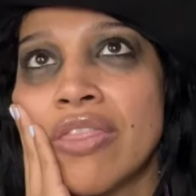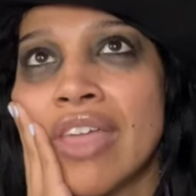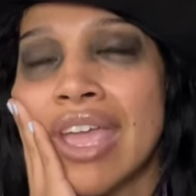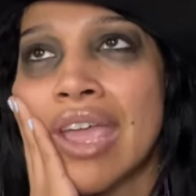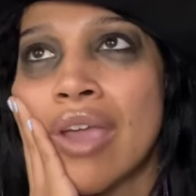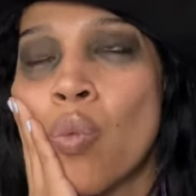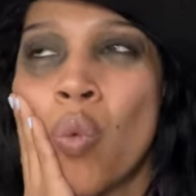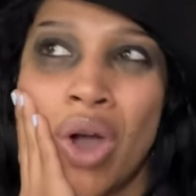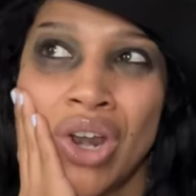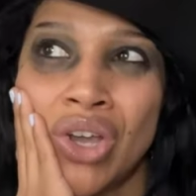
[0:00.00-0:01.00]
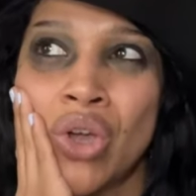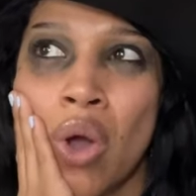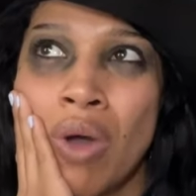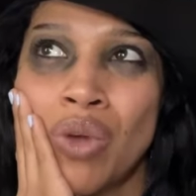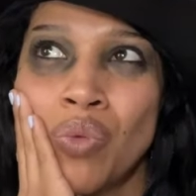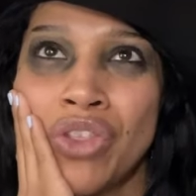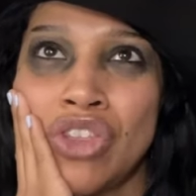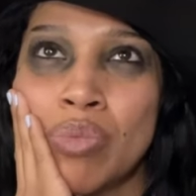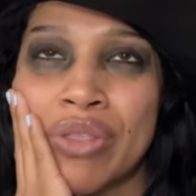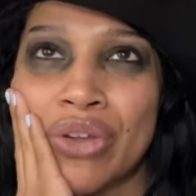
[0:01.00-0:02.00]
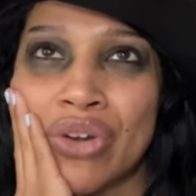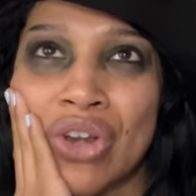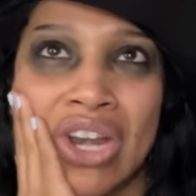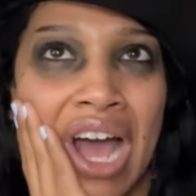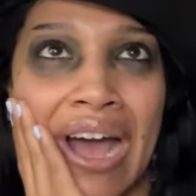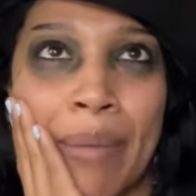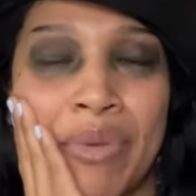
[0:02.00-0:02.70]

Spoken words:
they want to go on with you, but they're not.